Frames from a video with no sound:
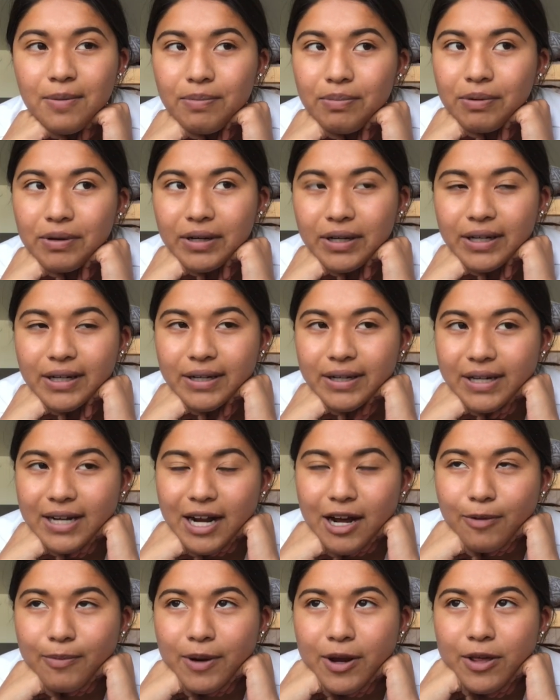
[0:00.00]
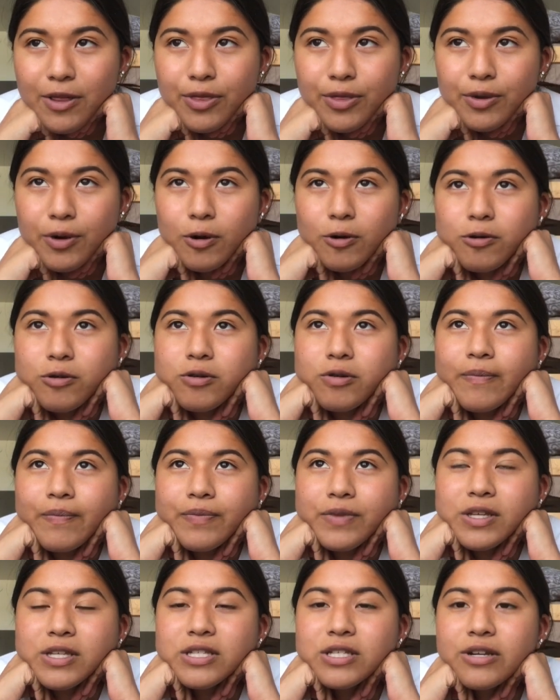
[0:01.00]
but now my throat
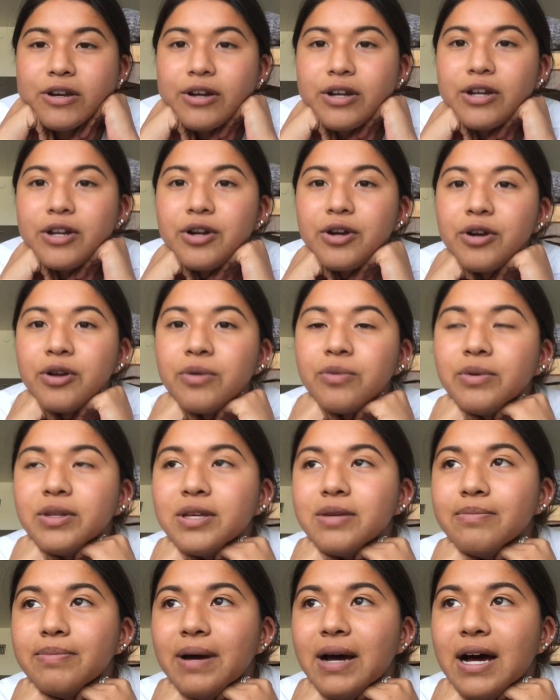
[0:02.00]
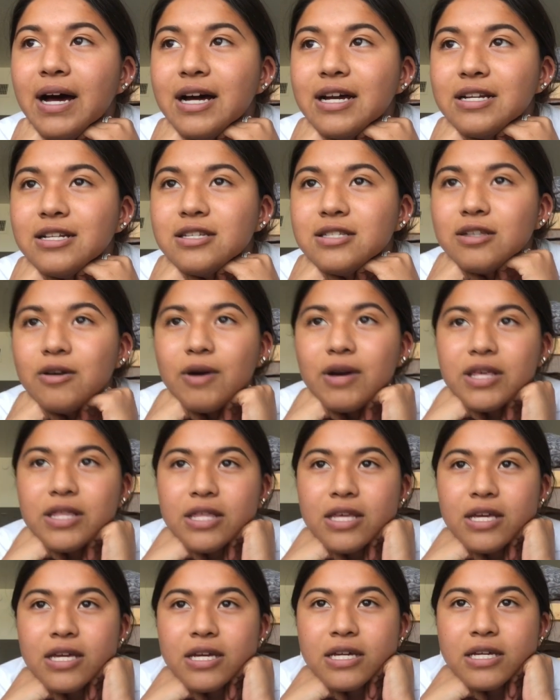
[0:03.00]
is starting to hurt really bad, so I
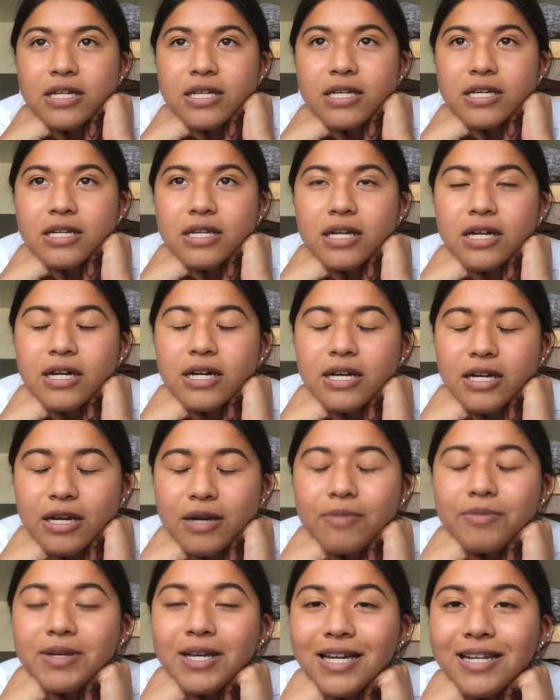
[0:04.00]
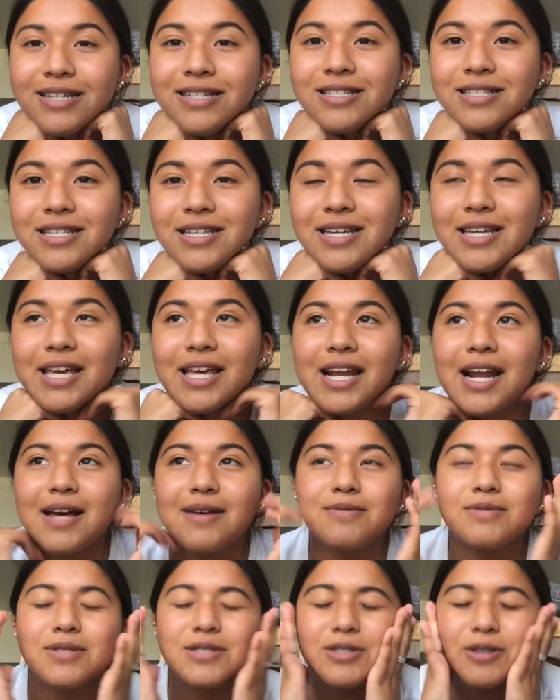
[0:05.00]
think I am getting sick, and
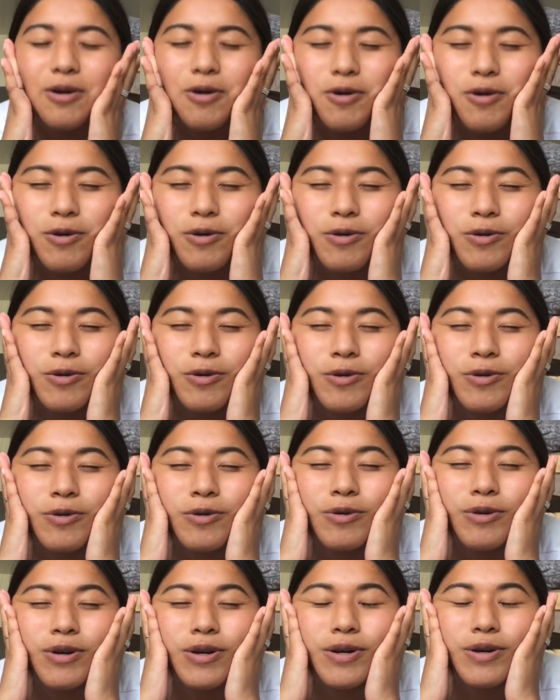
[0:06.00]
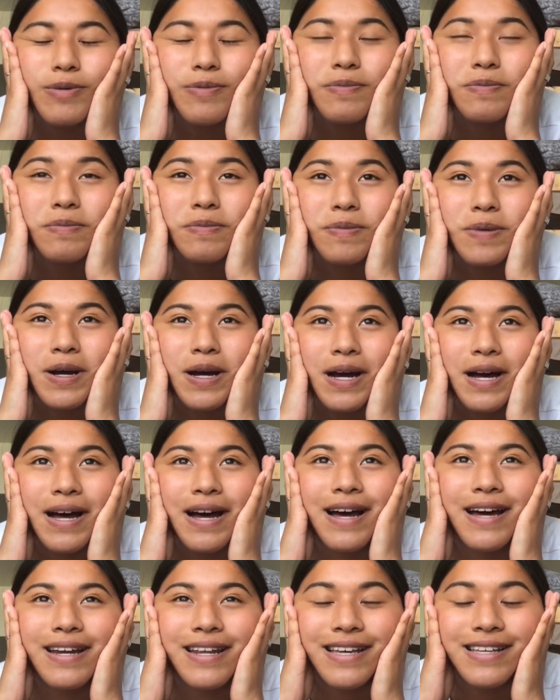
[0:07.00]
I'm so
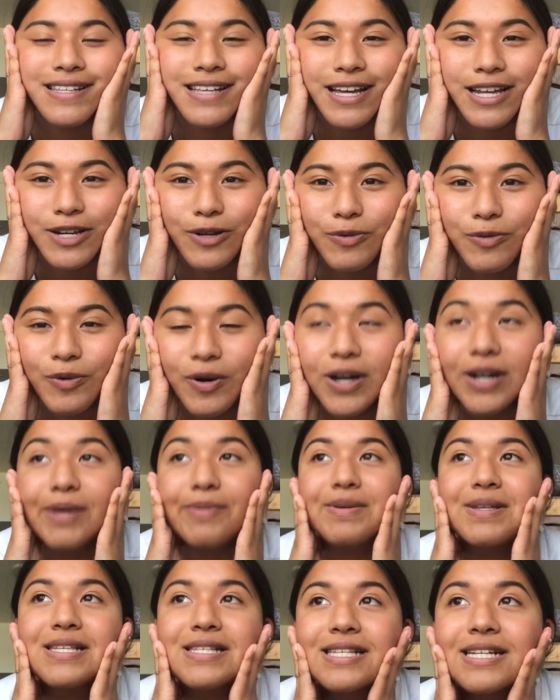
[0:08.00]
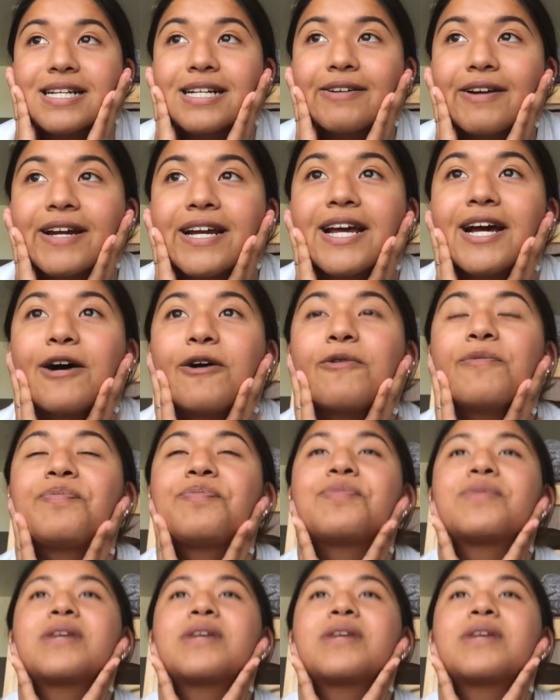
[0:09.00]
mad because I don't want to be sick right now.